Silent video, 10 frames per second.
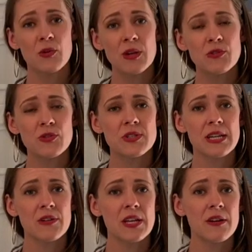grape juice
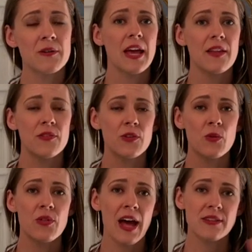down here. And so
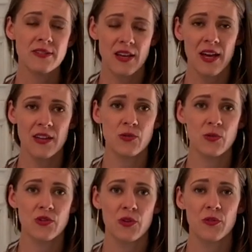that side is
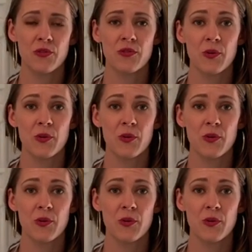reserved for